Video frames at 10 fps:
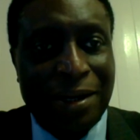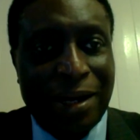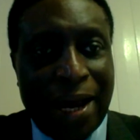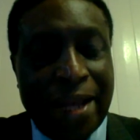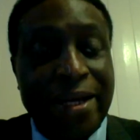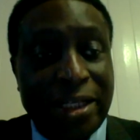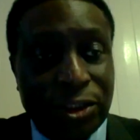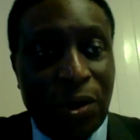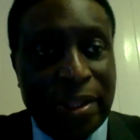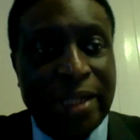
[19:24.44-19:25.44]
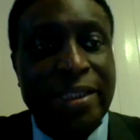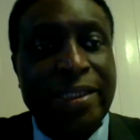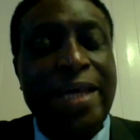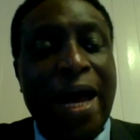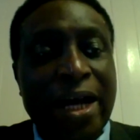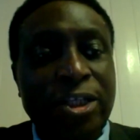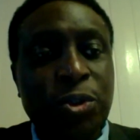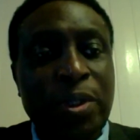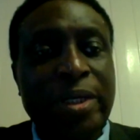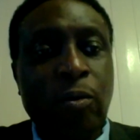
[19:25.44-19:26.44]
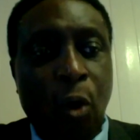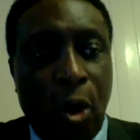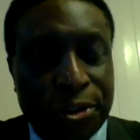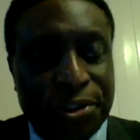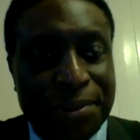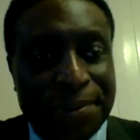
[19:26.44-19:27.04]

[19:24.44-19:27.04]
And they saw that it actually worked.